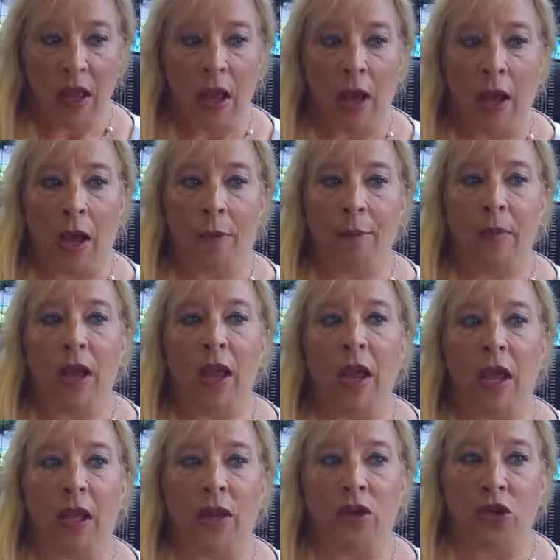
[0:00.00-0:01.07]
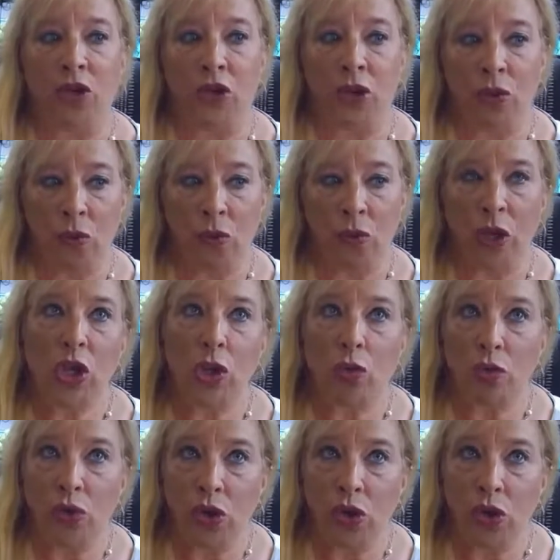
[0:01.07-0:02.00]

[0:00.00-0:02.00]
and do what you